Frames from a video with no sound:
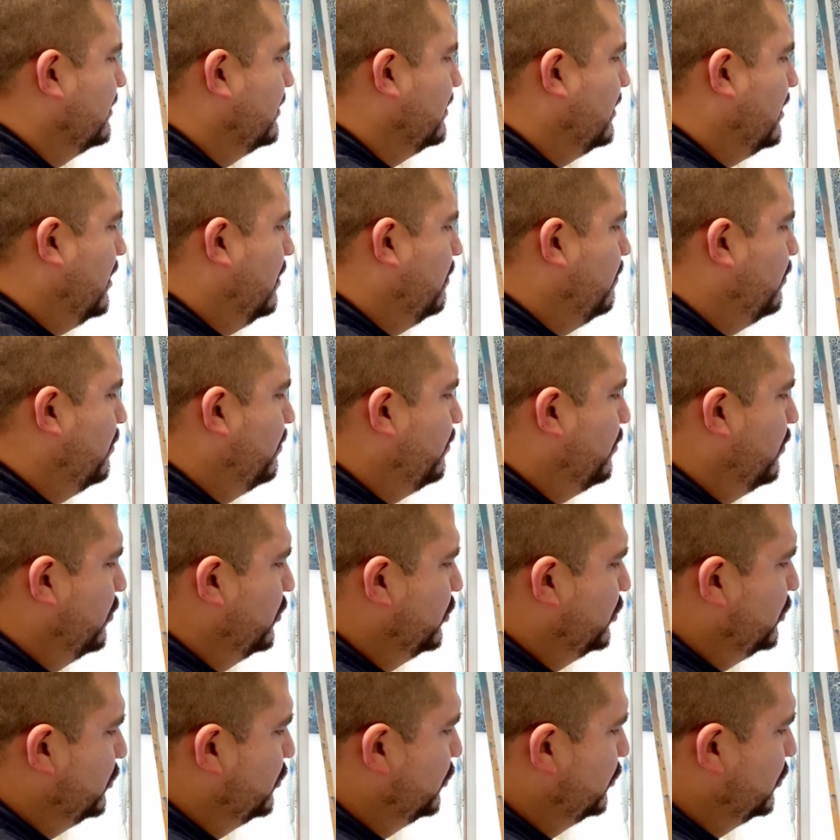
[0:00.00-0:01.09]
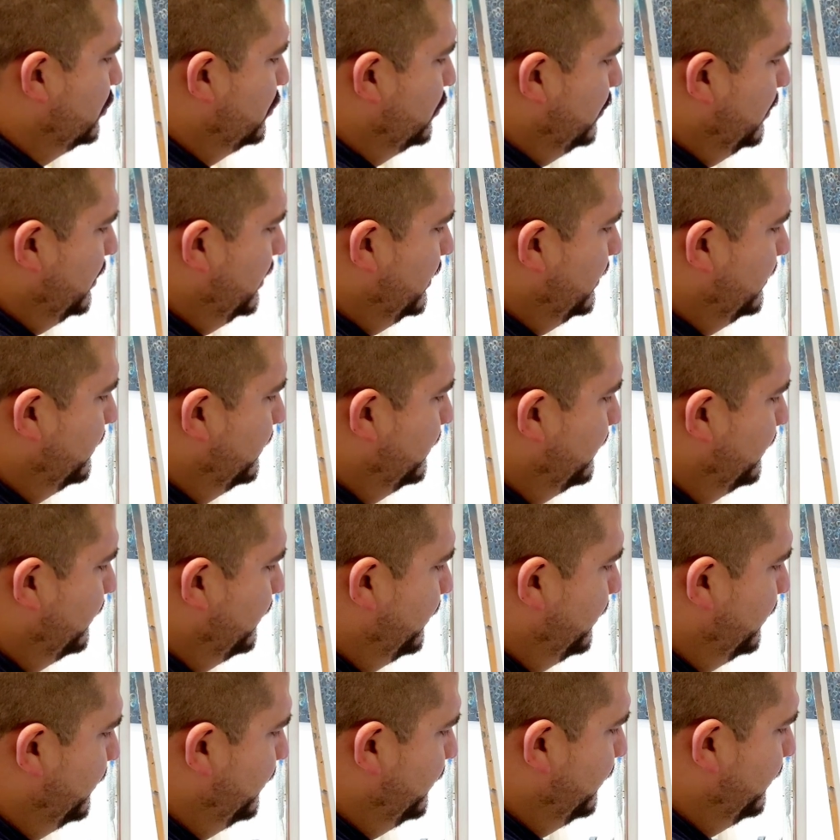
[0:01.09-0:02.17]
out-proportioned tree,
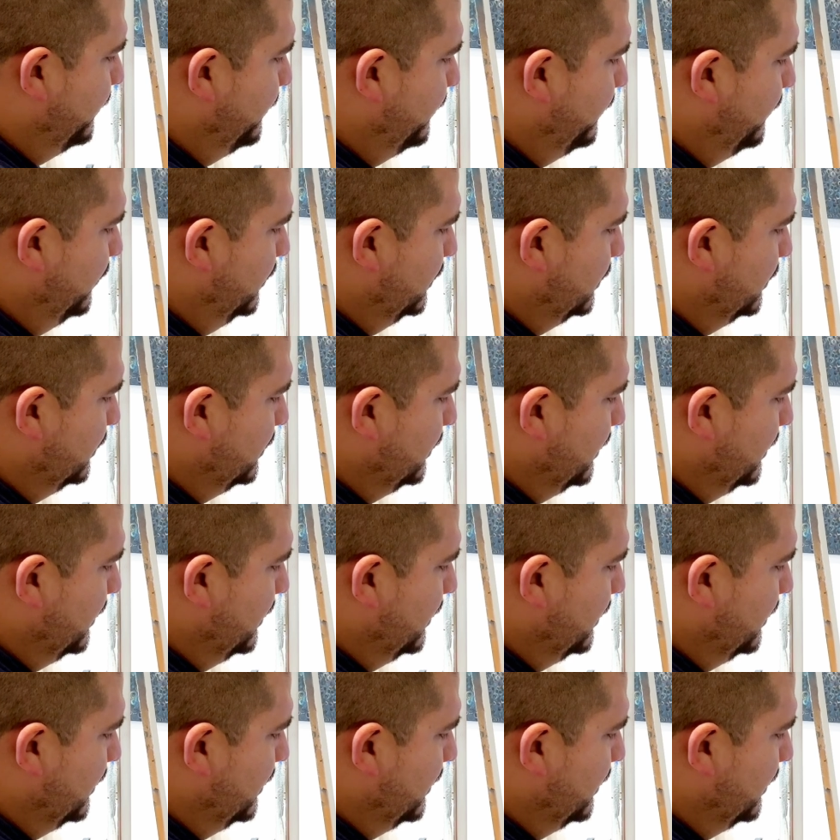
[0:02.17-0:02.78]
which